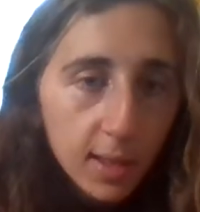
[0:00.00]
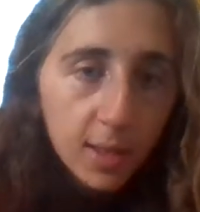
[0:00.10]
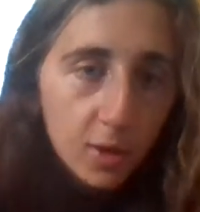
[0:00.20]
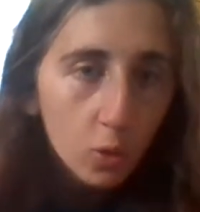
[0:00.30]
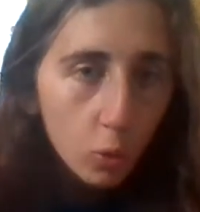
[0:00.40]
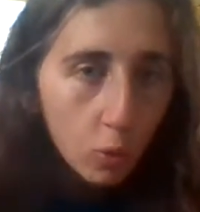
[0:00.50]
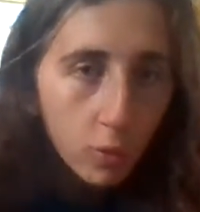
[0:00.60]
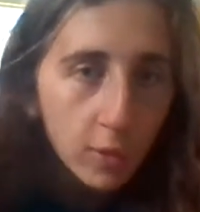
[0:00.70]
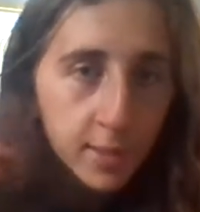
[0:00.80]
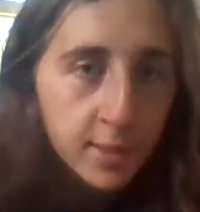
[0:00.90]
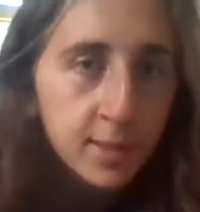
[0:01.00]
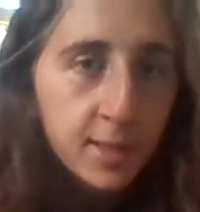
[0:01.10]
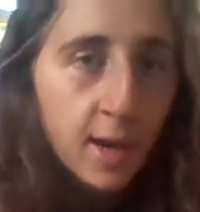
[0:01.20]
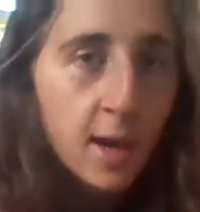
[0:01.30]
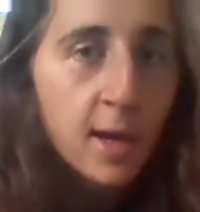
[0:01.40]
like, horns,
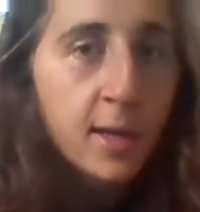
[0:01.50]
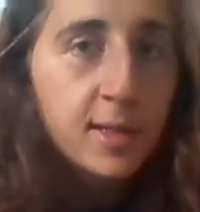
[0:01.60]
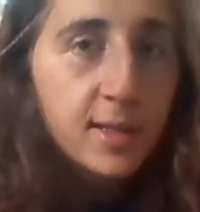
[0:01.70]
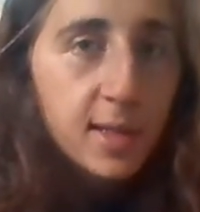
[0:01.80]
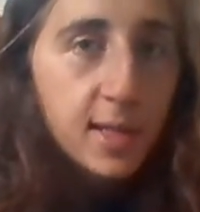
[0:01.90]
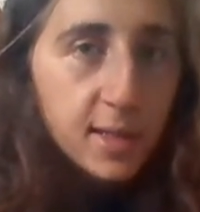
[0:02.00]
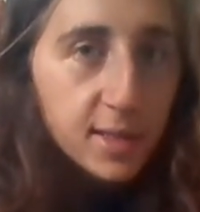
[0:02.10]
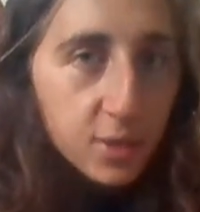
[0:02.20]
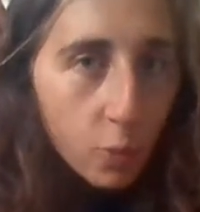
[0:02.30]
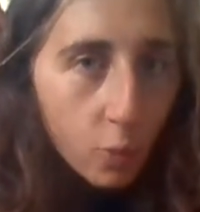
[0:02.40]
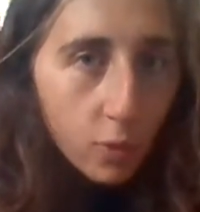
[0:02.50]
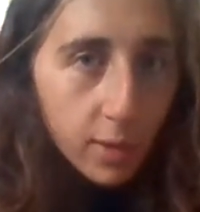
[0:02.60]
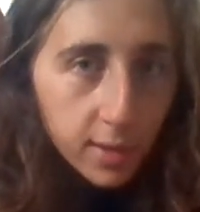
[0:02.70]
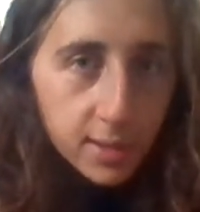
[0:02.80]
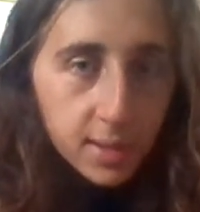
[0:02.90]
God, you see these
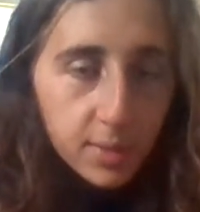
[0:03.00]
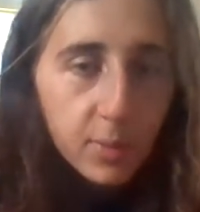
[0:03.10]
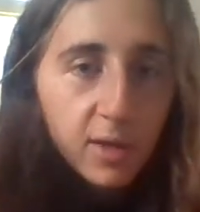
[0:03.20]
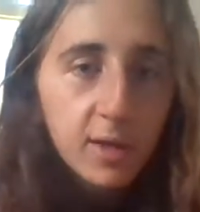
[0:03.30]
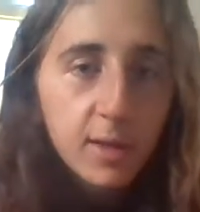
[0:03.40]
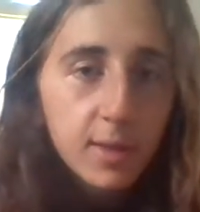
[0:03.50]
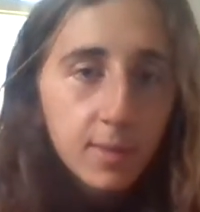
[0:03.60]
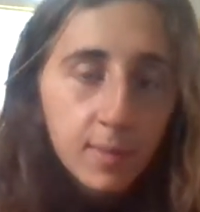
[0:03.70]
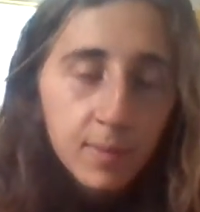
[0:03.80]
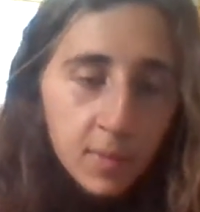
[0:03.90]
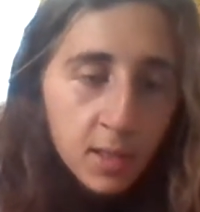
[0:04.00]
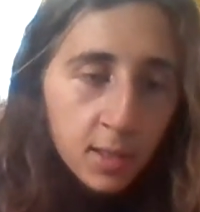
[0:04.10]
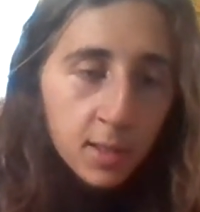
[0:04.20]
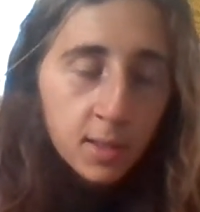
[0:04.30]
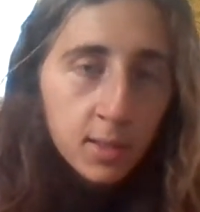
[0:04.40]
horns, but
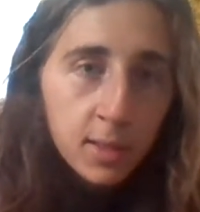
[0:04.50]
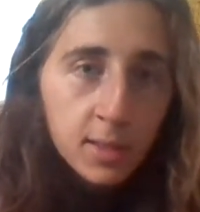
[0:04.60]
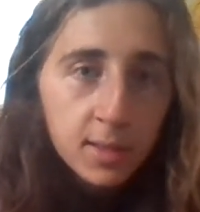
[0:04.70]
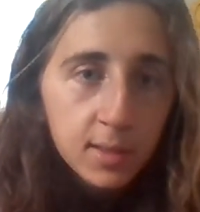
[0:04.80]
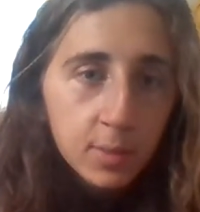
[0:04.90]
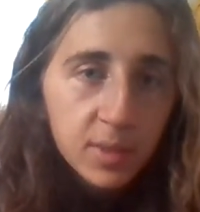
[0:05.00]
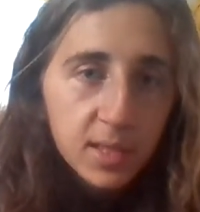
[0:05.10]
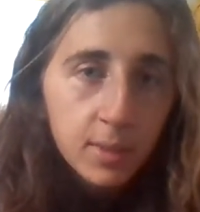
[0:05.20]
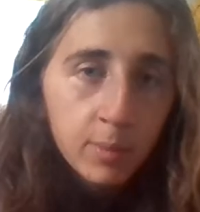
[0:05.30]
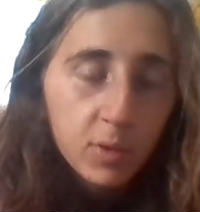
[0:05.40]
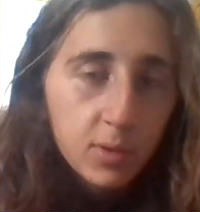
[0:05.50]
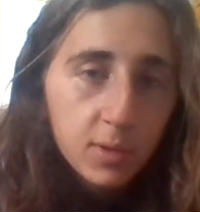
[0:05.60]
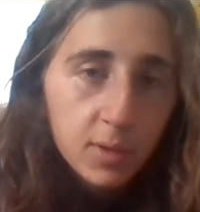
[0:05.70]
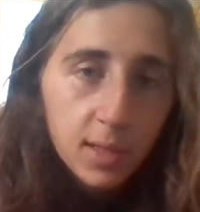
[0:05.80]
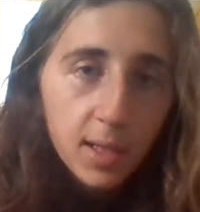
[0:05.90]
some
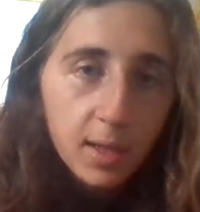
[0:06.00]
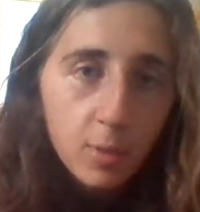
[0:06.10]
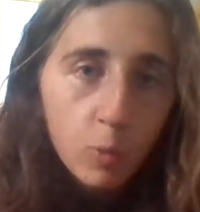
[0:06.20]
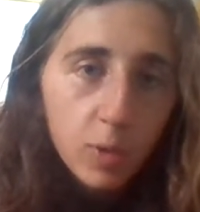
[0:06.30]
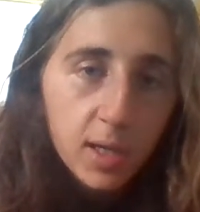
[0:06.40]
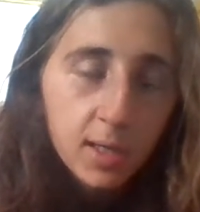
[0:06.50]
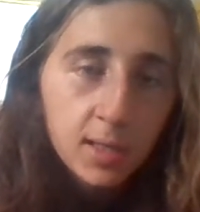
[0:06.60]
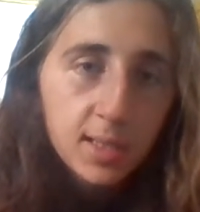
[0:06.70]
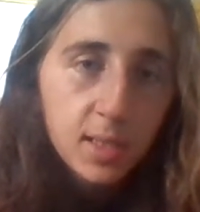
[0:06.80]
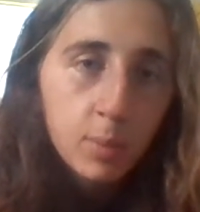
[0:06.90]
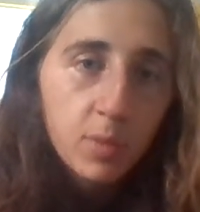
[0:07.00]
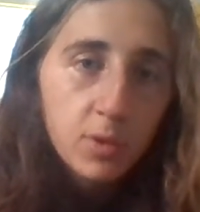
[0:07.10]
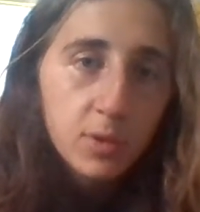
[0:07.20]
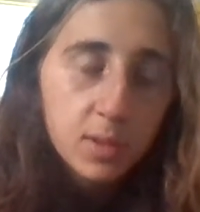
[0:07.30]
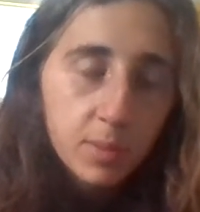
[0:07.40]
symbols, like, Wiccan
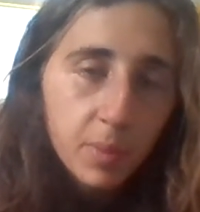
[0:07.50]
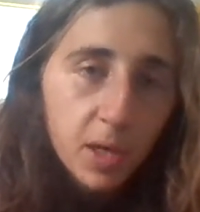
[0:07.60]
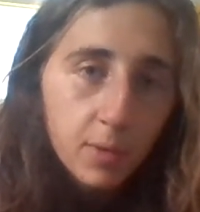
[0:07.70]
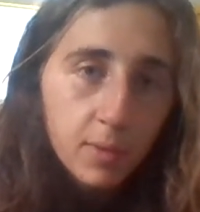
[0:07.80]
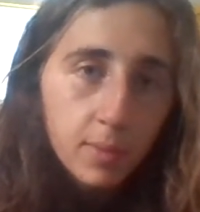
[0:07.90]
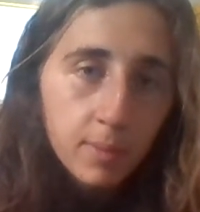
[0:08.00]
symbols about